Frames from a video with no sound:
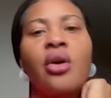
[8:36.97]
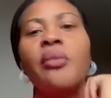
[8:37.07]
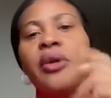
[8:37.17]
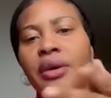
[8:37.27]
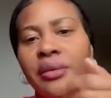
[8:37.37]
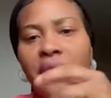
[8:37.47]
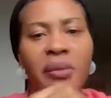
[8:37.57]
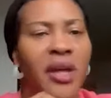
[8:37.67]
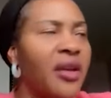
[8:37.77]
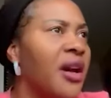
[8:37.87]
come here. Let
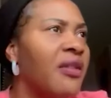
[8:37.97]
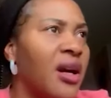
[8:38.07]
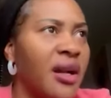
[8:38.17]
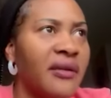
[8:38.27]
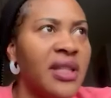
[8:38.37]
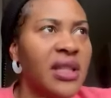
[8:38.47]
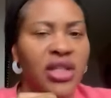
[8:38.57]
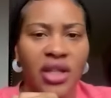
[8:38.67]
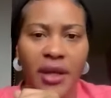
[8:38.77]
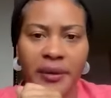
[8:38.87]
me and you have a
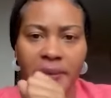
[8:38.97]
conversation.